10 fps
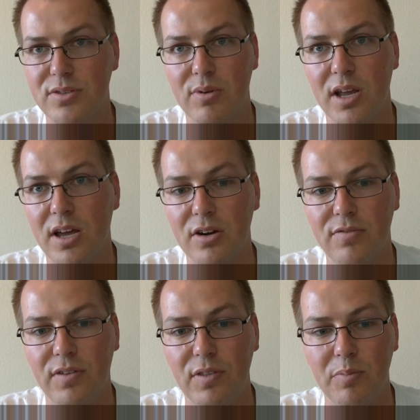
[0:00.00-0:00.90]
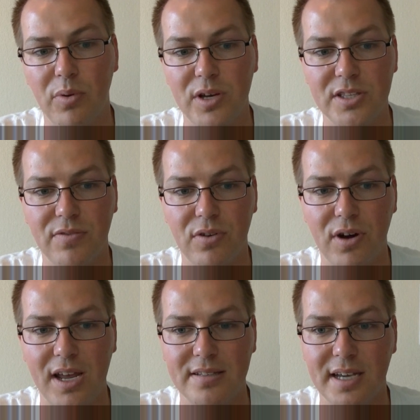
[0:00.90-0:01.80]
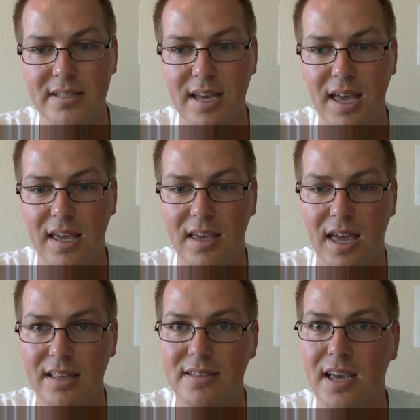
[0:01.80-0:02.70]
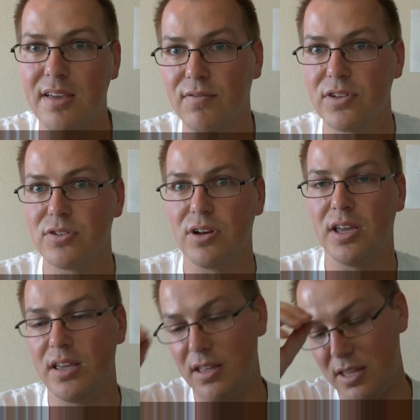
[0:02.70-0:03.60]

3. 150 points for anti-tank, anti-infantry,